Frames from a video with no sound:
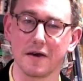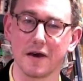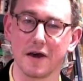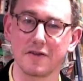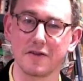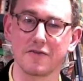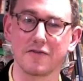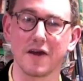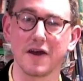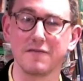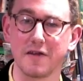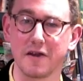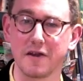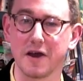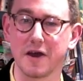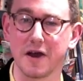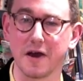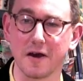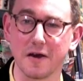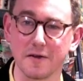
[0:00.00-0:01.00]
tried very
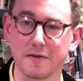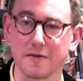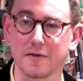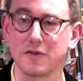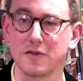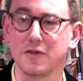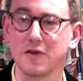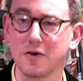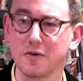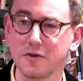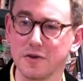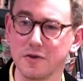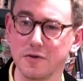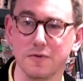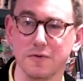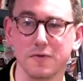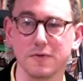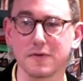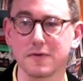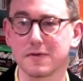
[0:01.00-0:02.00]
hard to not
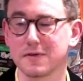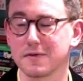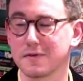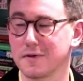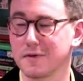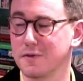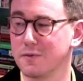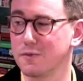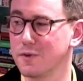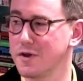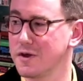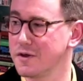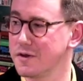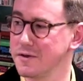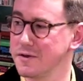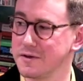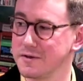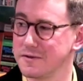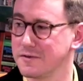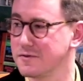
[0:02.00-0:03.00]
use a
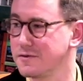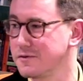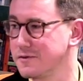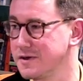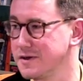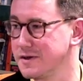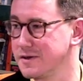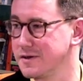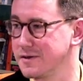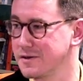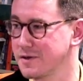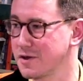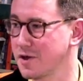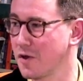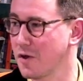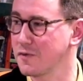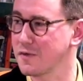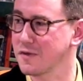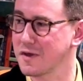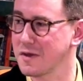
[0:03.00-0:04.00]
word or a
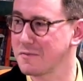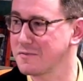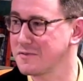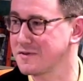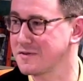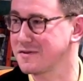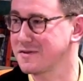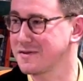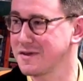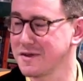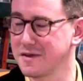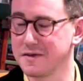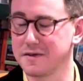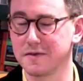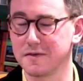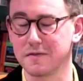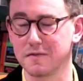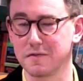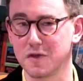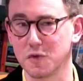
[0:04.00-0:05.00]
concept
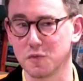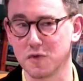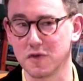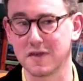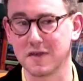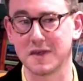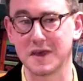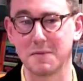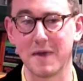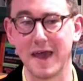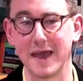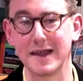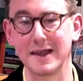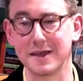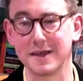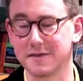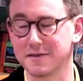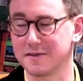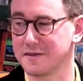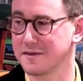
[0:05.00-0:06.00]
that would seem
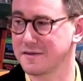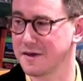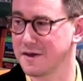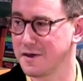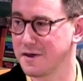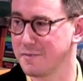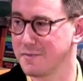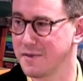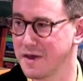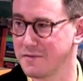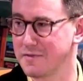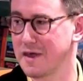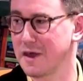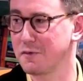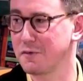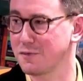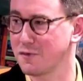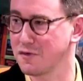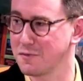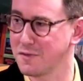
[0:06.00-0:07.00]
alien to the time. That
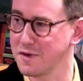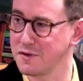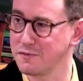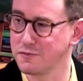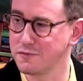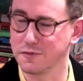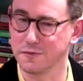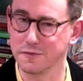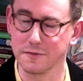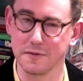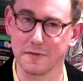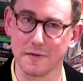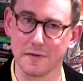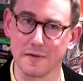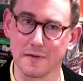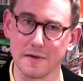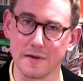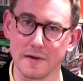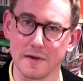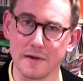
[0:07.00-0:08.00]
was one of my
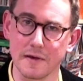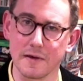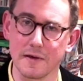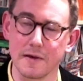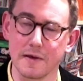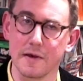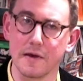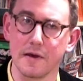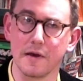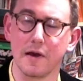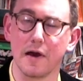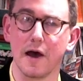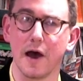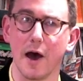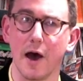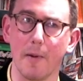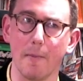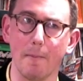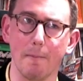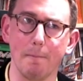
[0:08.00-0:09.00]
rules.
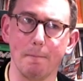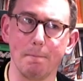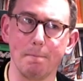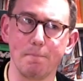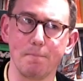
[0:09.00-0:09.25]
But